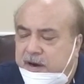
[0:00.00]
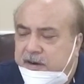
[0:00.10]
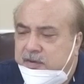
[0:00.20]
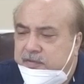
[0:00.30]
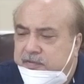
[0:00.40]

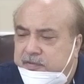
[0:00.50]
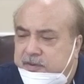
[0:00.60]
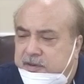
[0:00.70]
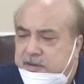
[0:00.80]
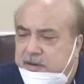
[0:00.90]
part of
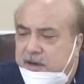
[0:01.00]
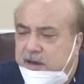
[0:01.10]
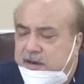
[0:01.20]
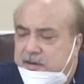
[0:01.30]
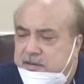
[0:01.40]

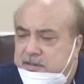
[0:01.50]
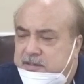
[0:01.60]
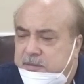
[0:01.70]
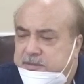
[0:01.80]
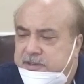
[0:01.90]
our
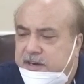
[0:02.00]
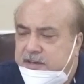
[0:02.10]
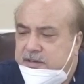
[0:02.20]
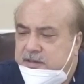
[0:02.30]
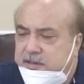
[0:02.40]

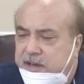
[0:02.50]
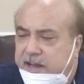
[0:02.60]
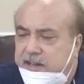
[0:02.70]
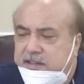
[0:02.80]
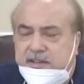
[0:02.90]
subject,
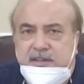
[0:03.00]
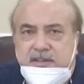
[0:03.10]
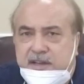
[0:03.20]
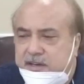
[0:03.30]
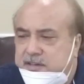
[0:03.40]
health
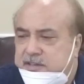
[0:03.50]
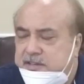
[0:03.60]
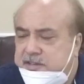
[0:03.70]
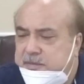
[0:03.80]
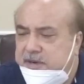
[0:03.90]
care
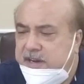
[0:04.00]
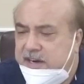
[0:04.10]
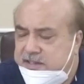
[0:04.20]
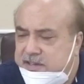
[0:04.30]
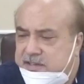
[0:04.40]
system
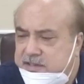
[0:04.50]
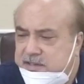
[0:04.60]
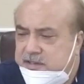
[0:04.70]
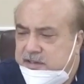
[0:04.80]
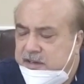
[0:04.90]

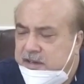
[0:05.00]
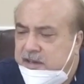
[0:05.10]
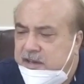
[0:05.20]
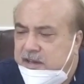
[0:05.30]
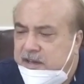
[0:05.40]
analysis,
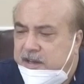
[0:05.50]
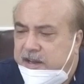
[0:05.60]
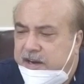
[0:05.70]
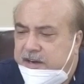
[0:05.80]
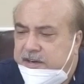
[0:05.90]

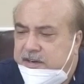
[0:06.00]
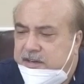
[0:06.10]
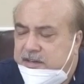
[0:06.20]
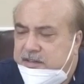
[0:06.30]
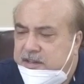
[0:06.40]
and
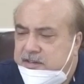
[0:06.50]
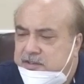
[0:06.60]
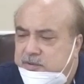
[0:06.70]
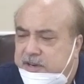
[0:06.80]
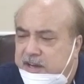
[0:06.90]
then
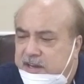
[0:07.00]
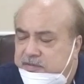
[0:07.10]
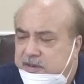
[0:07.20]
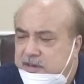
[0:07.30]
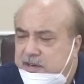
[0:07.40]
today
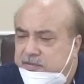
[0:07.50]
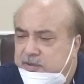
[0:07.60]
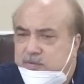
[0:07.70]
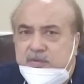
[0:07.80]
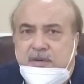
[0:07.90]
I will give
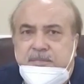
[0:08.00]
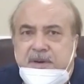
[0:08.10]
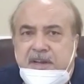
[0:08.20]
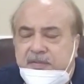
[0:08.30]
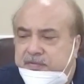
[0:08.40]
you
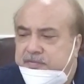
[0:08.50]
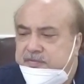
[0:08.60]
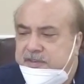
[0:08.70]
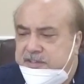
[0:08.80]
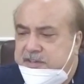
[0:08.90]
a brief
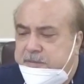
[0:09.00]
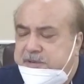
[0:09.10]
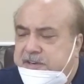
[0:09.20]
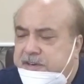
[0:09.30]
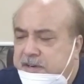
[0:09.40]

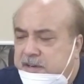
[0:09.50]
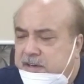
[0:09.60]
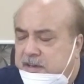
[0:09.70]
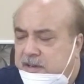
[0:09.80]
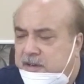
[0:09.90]
description
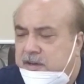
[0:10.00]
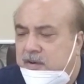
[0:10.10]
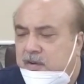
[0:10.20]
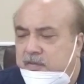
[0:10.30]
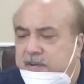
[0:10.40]

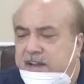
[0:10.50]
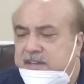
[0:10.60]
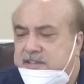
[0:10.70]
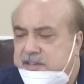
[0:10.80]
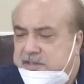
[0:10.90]
of
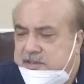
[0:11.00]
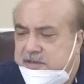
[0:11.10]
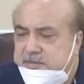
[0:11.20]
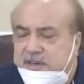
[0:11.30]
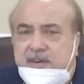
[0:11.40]
health
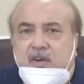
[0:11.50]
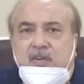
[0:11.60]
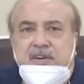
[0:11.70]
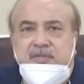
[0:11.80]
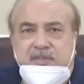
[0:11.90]
systems and
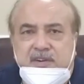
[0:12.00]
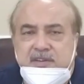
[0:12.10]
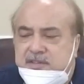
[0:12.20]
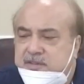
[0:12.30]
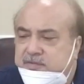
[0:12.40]
how it
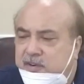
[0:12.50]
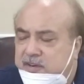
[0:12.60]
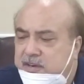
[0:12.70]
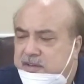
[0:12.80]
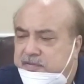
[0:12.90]
works,
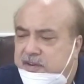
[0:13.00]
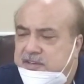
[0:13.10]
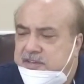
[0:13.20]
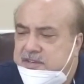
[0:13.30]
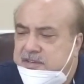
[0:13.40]
what are the
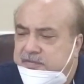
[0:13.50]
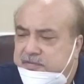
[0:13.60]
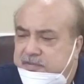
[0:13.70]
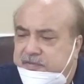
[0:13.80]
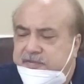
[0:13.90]
functions of
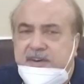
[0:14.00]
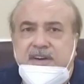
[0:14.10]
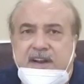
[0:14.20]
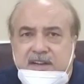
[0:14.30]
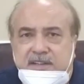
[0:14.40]

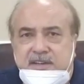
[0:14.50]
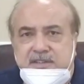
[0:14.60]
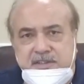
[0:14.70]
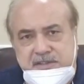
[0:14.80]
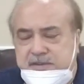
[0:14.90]
different
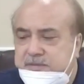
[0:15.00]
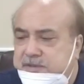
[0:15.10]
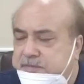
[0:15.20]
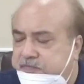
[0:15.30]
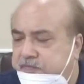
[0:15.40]
healthcare
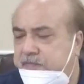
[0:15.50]
systems.